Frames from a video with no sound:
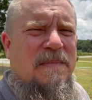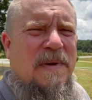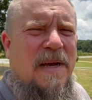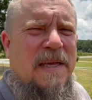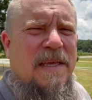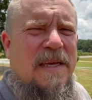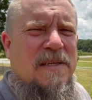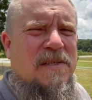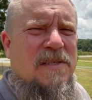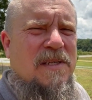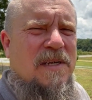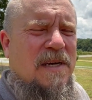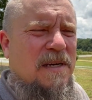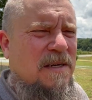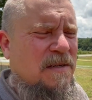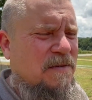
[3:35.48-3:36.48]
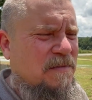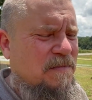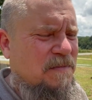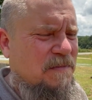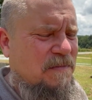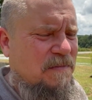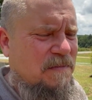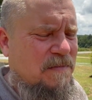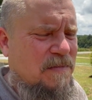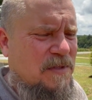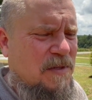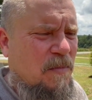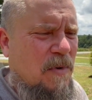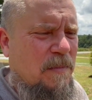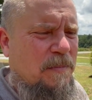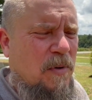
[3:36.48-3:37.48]
I guess, uh,
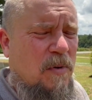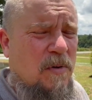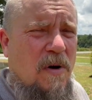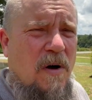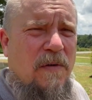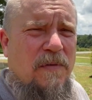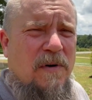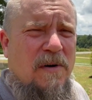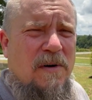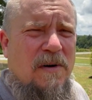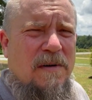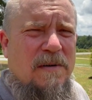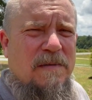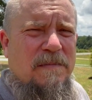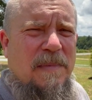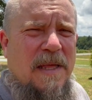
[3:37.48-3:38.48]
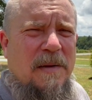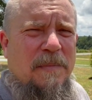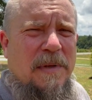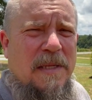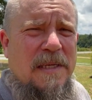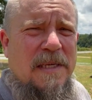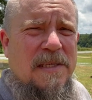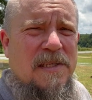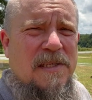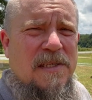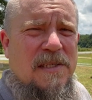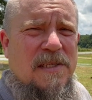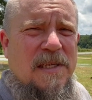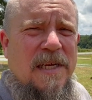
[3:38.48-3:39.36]
someone pulled over by the police,